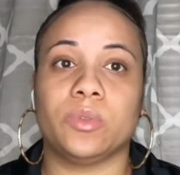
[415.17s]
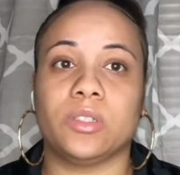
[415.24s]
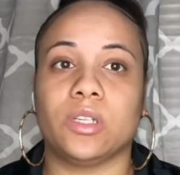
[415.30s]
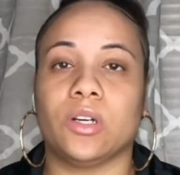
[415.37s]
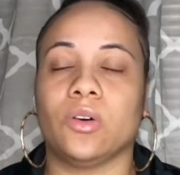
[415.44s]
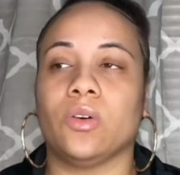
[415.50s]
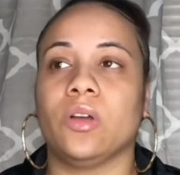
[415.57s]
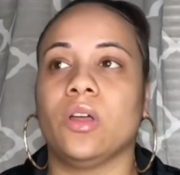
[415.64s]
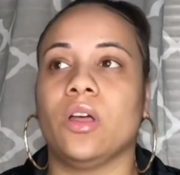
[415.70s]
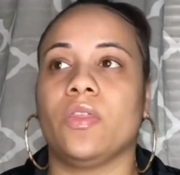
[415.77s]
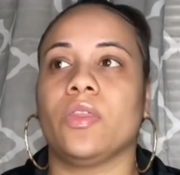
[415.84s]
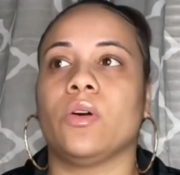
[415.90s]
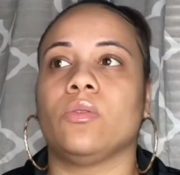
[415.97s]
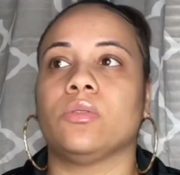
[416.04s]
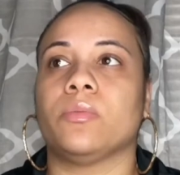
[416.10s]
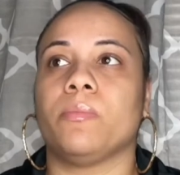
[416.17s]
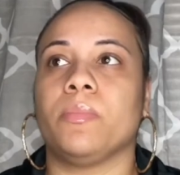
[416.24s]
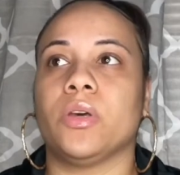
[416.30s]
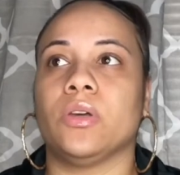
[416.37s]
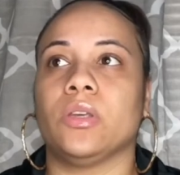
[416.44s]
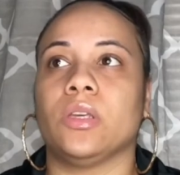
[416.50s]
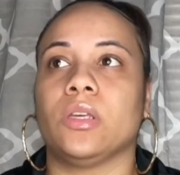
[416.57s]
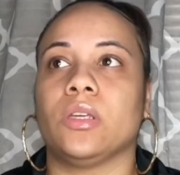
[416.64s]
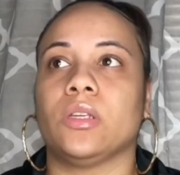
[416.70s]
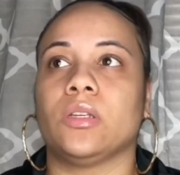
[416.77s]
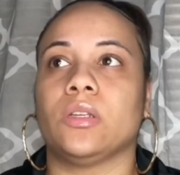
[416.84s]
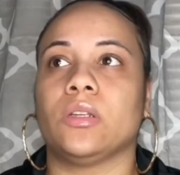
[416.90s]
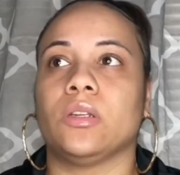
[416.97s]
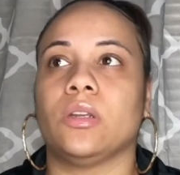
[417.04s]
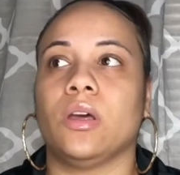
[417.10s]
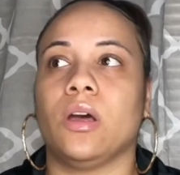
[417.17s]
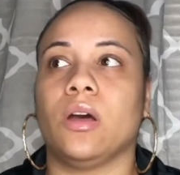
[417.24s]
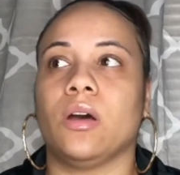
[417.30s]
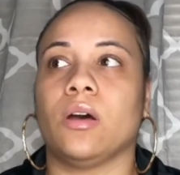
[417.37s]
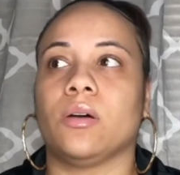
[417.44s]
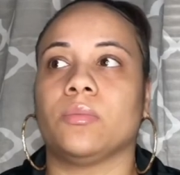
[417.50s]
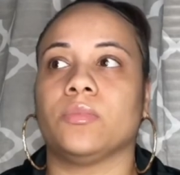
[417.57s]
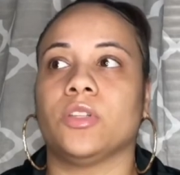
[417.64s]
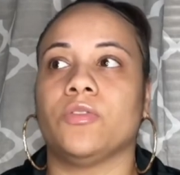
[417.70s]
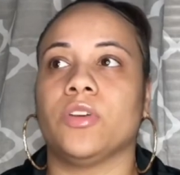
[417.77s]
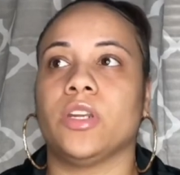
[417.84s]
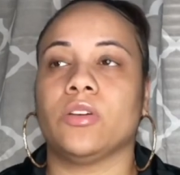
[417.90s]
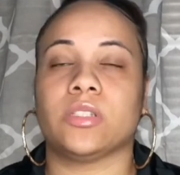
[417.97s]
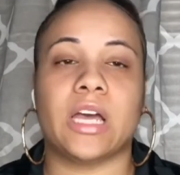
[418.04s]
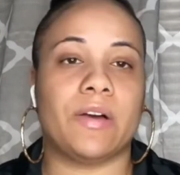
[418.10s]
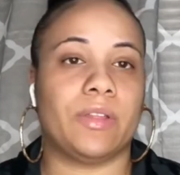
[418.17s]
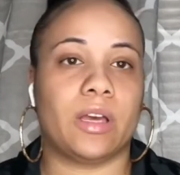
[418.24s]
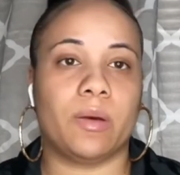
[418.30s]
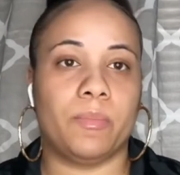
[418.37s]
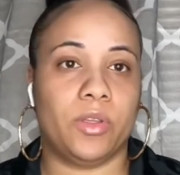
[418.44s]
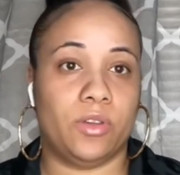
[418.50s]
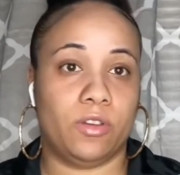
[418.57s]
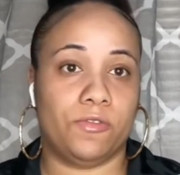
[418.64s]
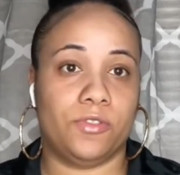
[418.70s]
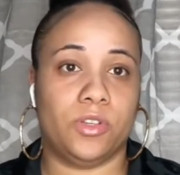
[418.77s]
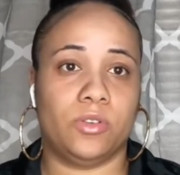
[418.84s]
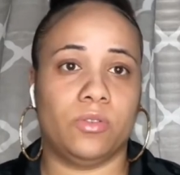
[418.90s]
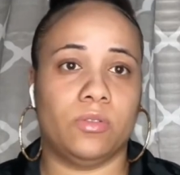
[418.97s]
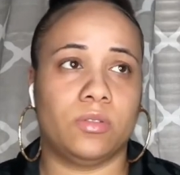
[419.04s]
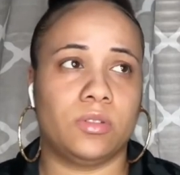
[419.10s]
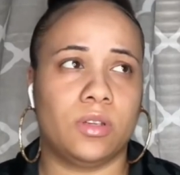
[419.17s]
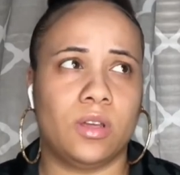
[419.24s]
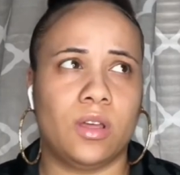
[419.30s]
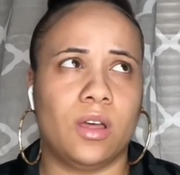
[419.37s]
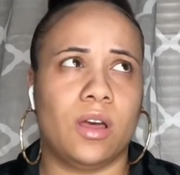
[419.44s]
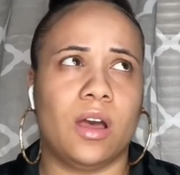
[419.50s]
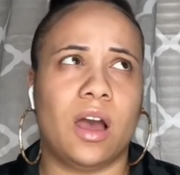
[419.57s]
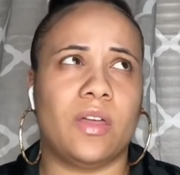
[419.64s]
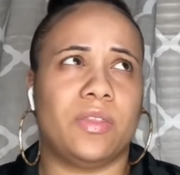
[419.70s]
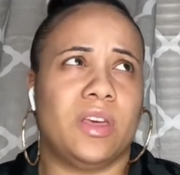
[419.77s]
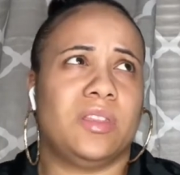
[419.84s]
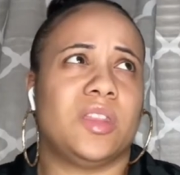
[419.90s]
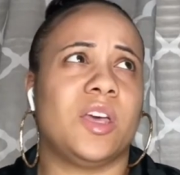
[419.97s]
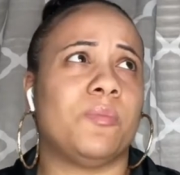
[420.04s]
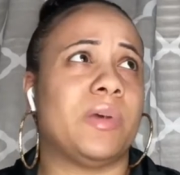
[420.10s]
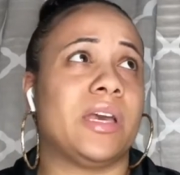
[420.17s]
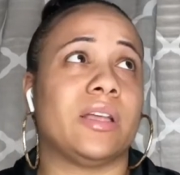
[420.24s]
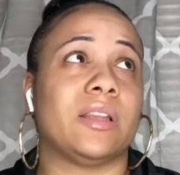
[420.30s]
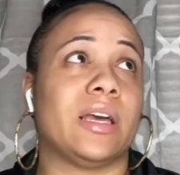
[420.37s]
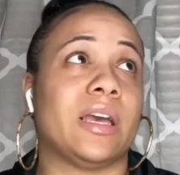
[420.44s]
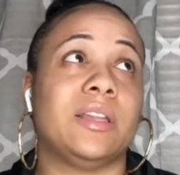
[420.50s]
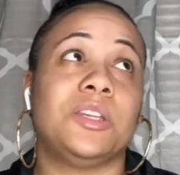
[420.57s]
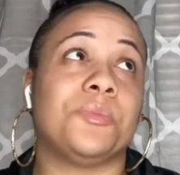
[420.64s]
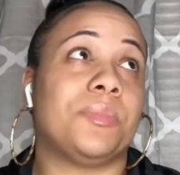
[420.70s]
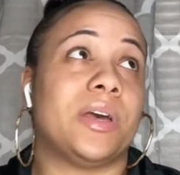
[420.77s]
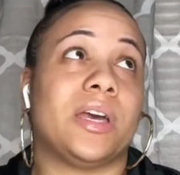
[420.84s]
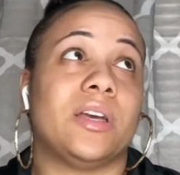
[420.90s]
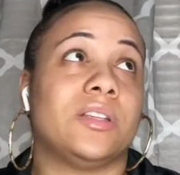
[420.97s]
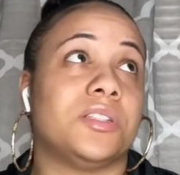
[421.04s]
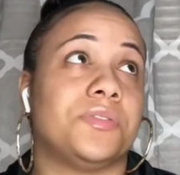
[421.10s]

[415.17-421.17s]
So those million, the videos that have like 1 million views, I think they make like, it depends